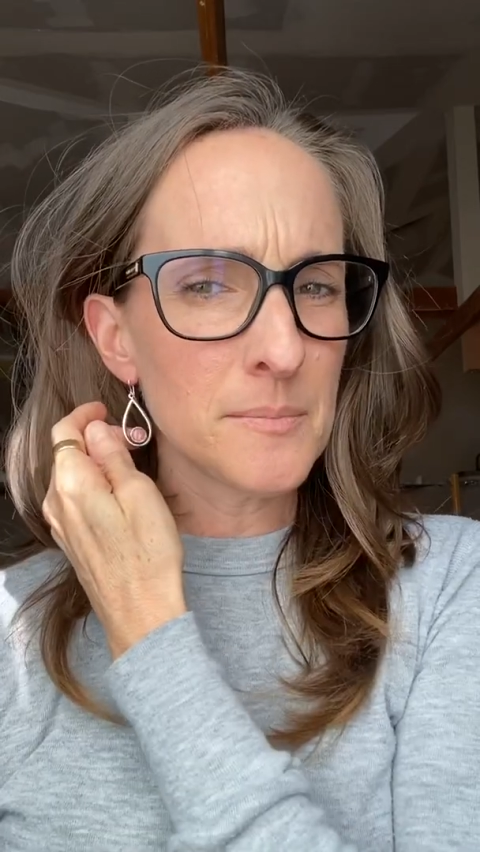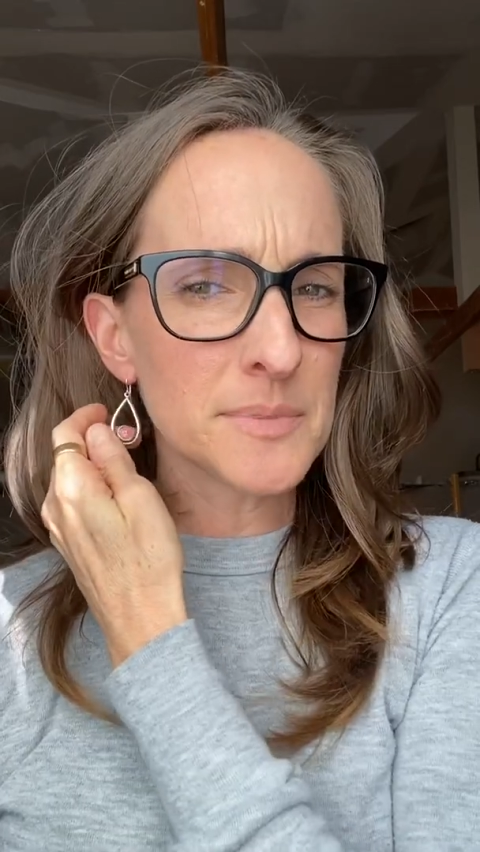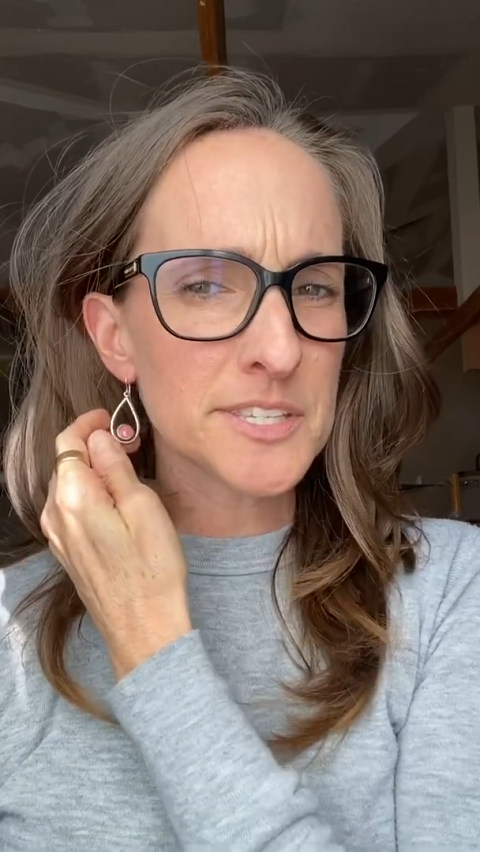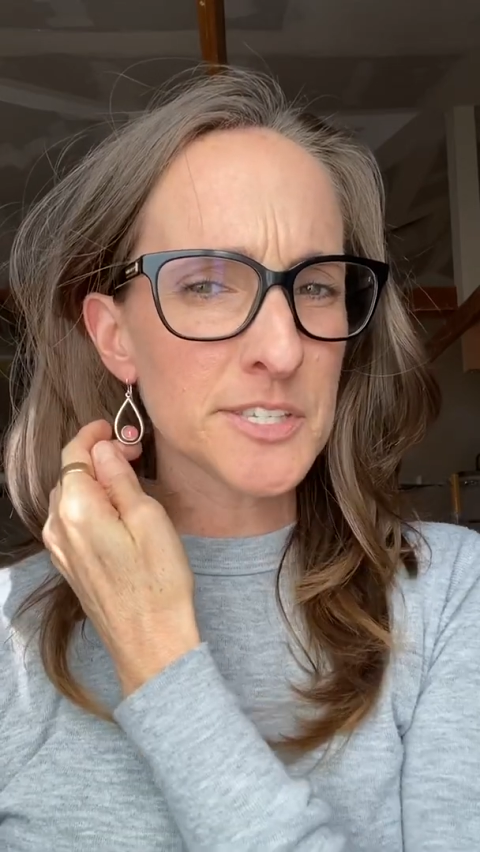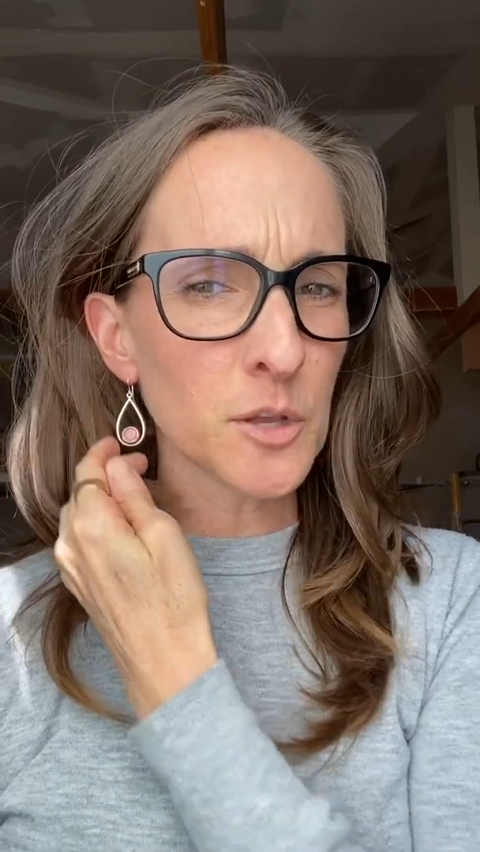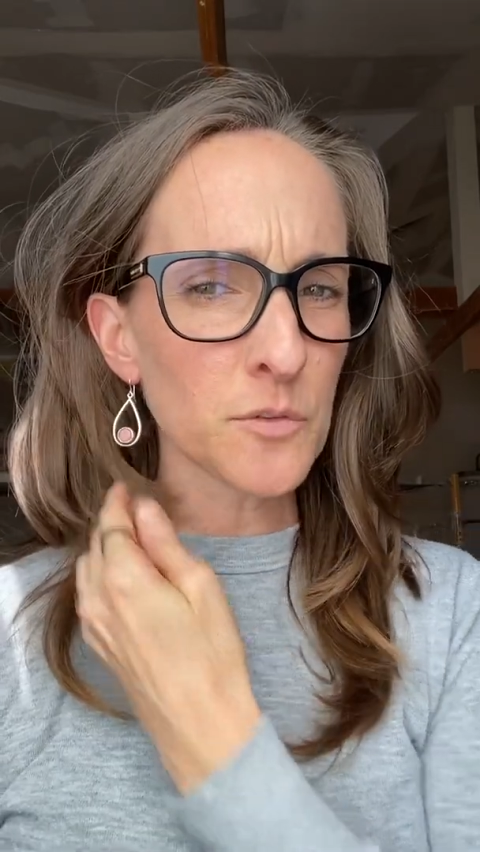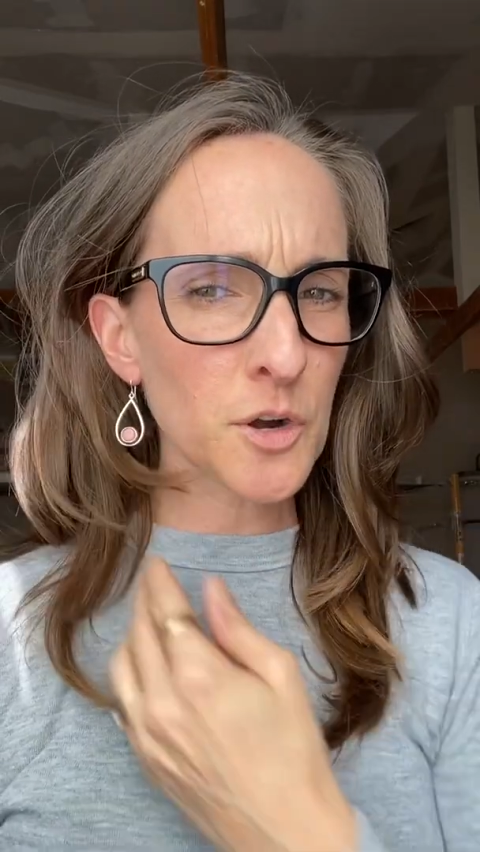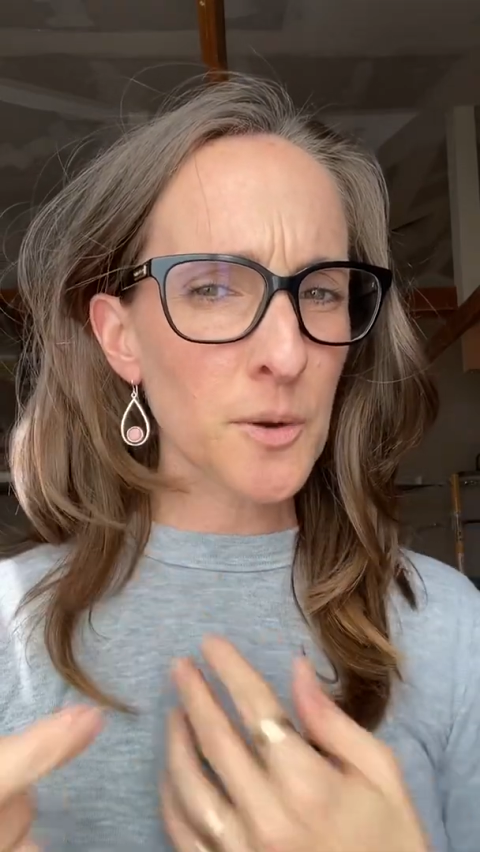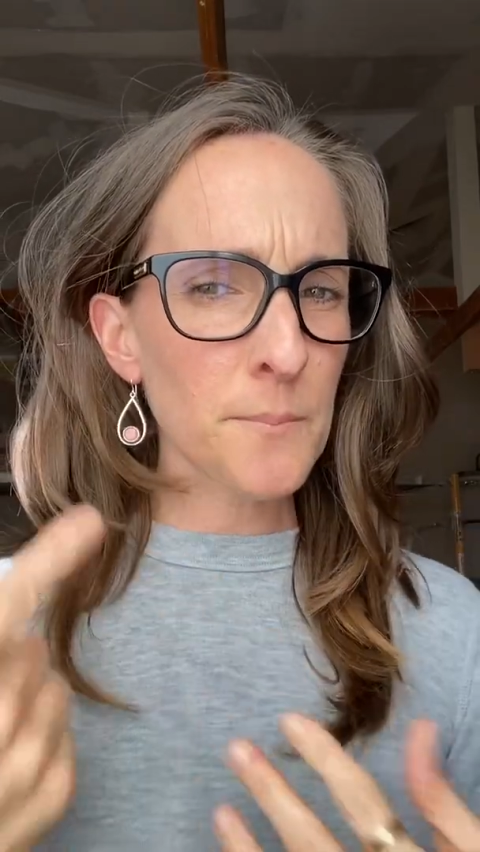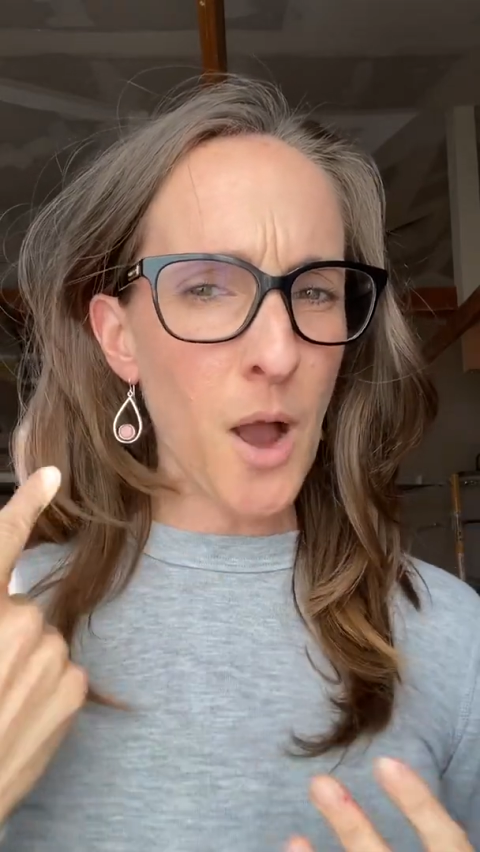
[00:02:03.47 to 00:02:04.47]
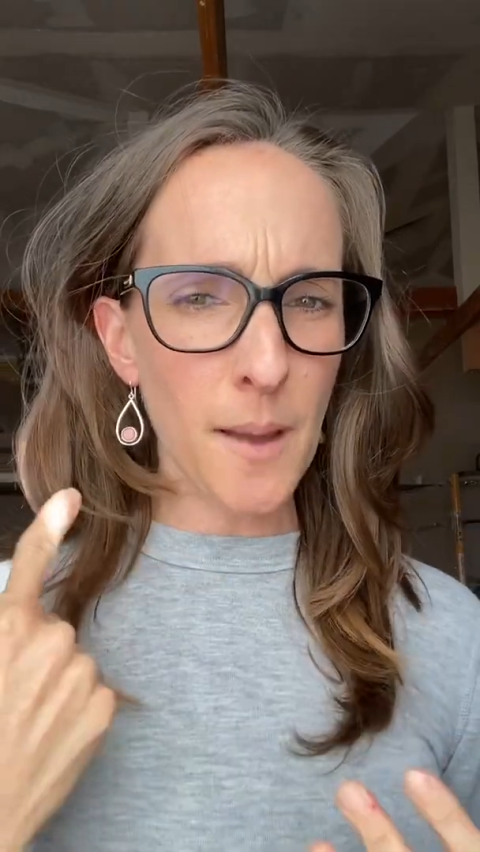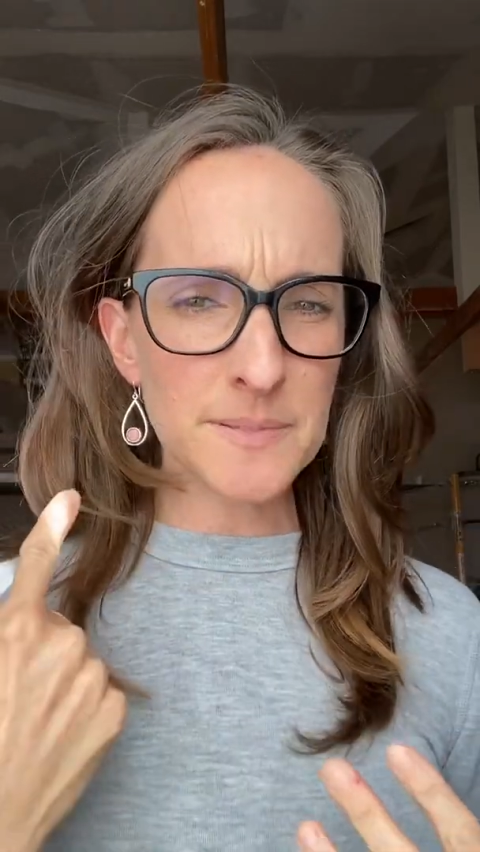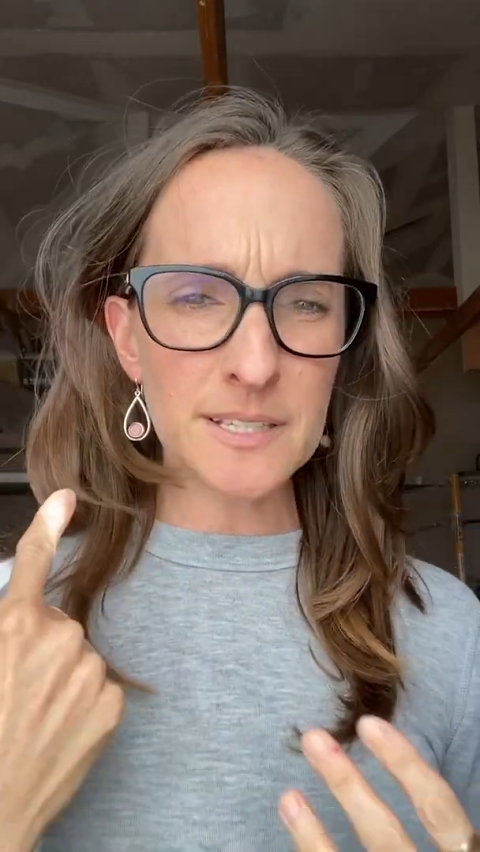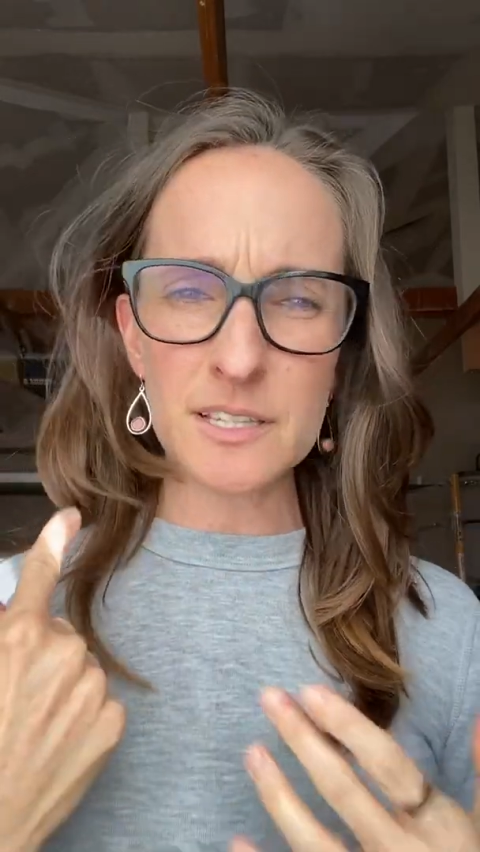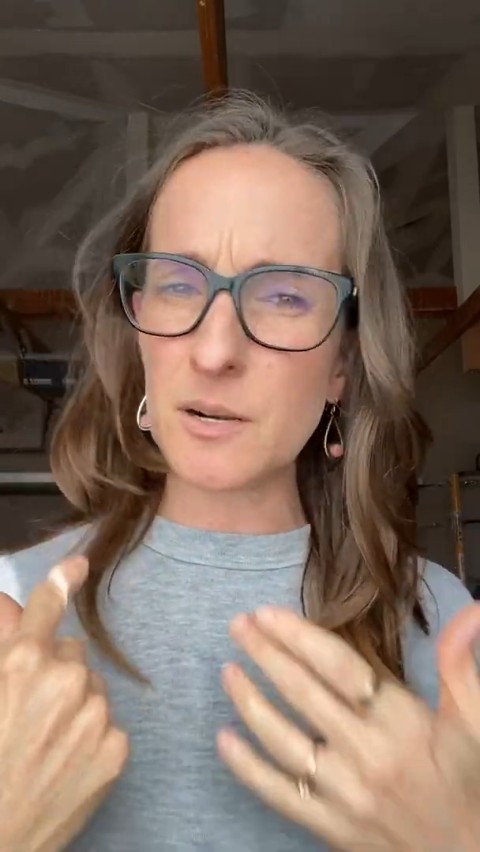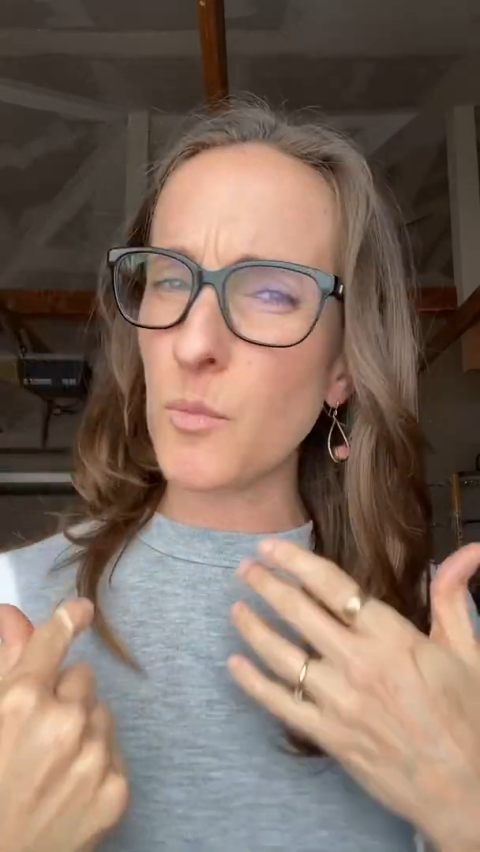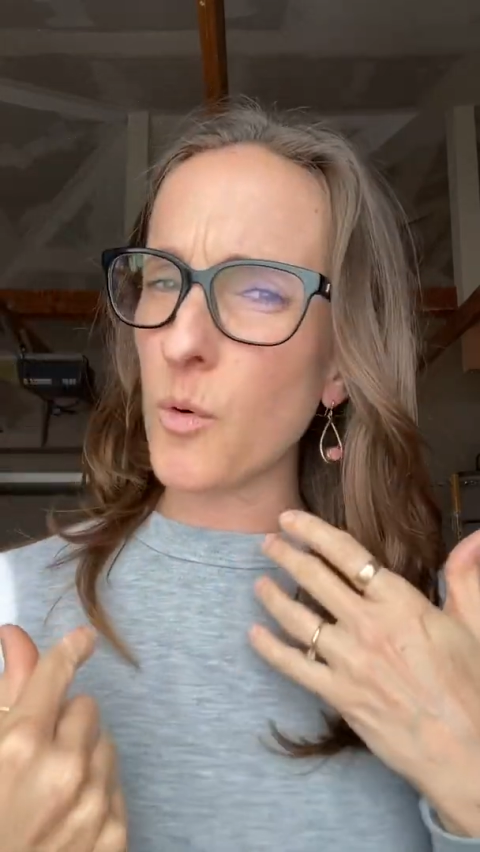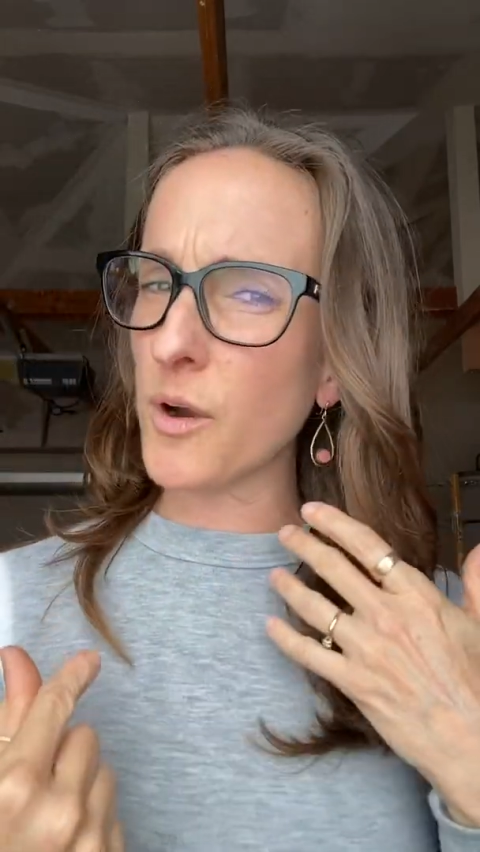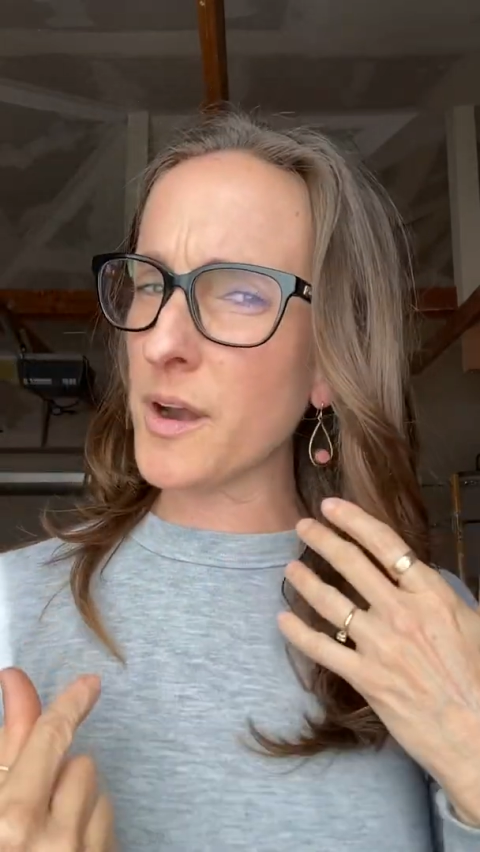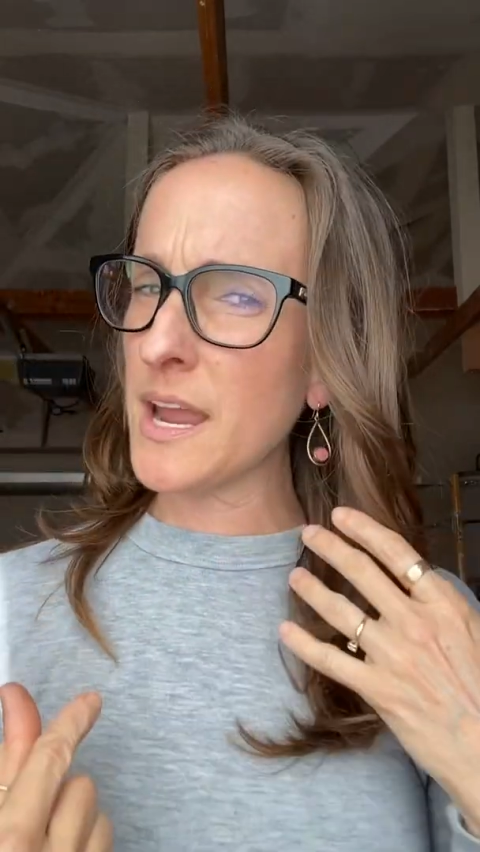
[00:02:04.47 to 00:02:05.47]
silver pops a little
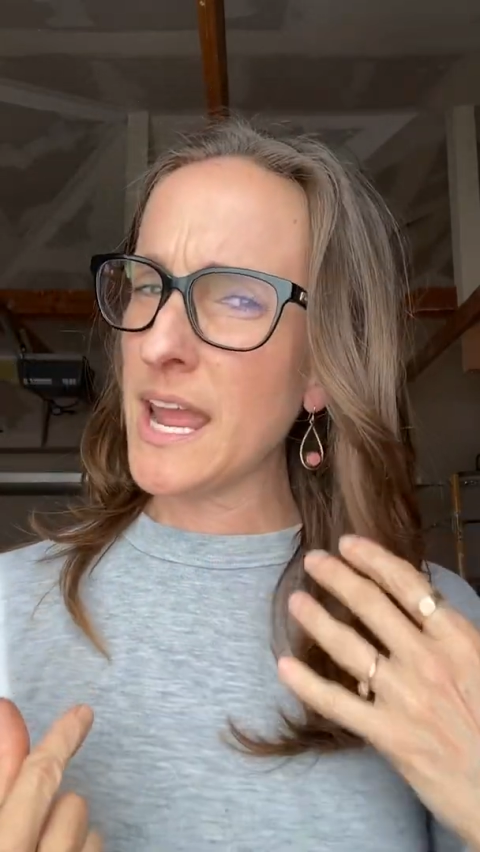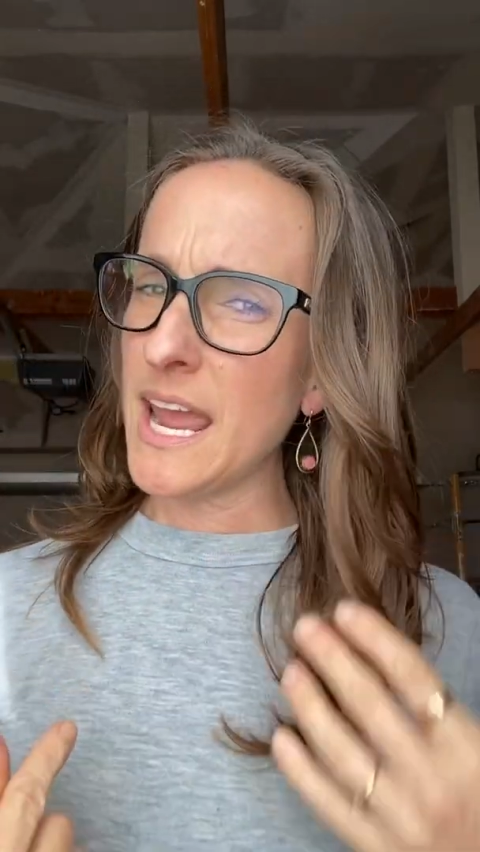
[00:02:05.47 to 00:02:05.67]
more,